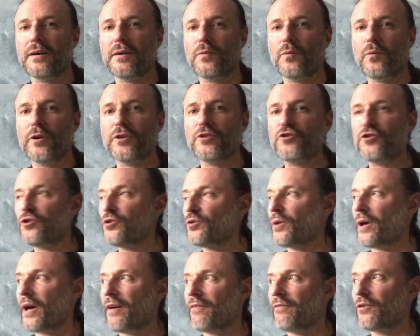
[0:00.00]
once
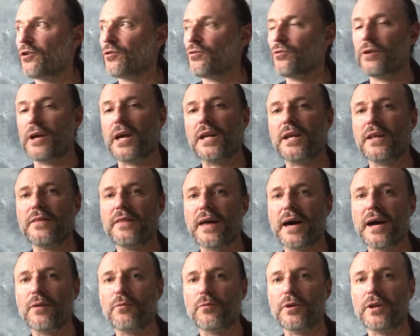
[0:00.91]
you have created
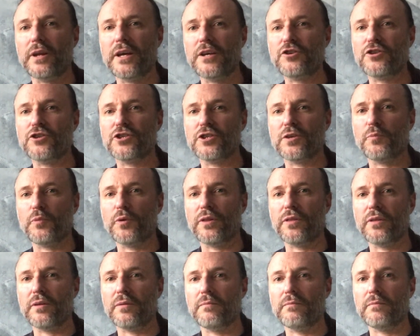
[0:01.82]
that relationship
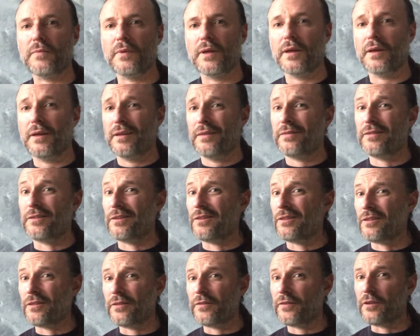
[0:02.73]
with them,
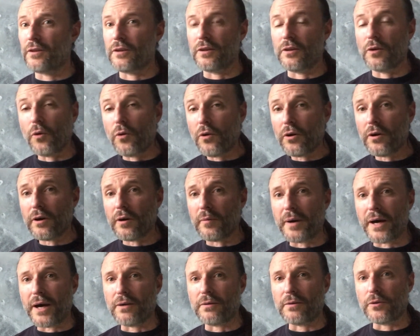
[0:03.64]
the lore
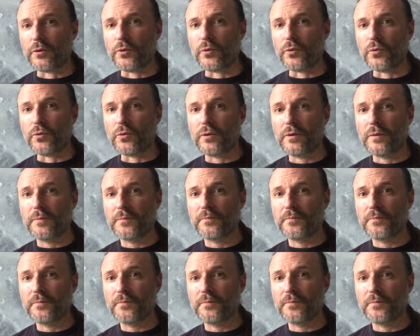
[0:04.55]
about Lu,